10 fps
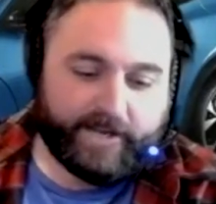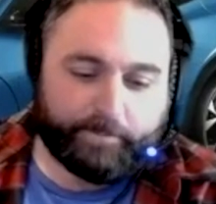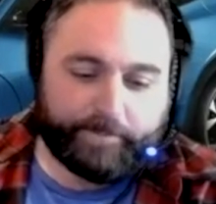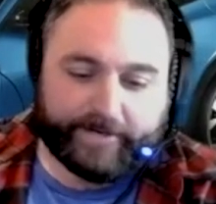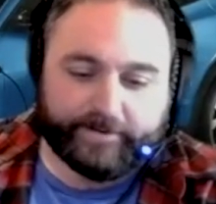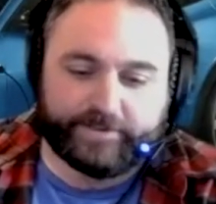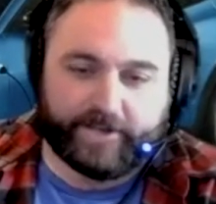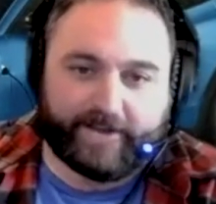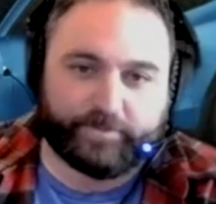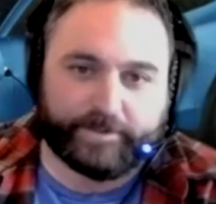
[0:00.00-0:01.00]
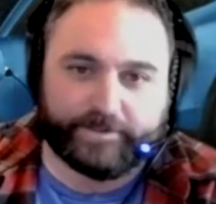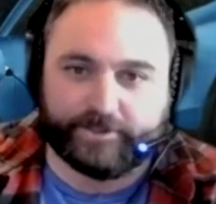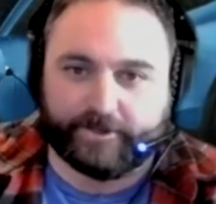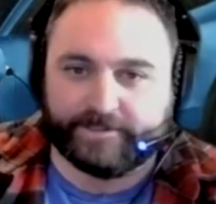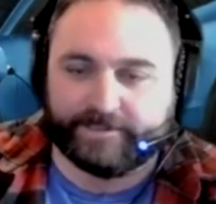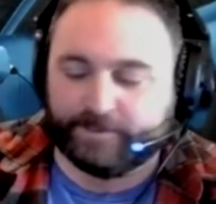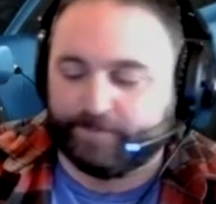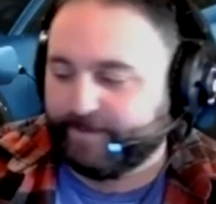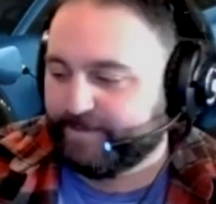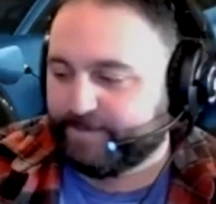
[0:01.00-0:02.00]
a better software and charging
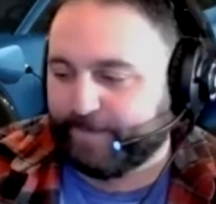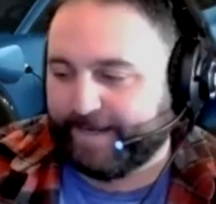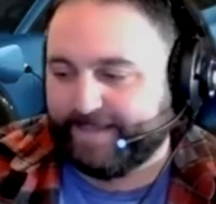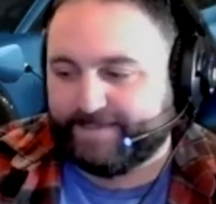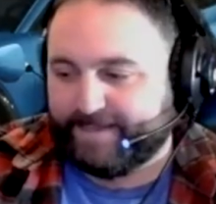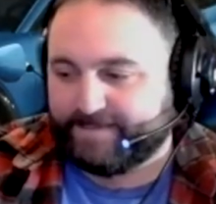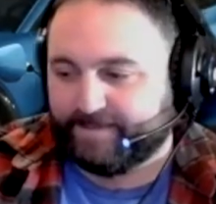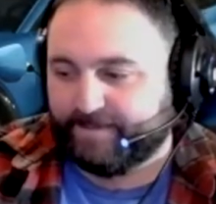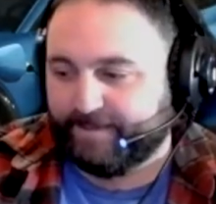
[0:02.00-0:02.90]
experience, buy the Tesla.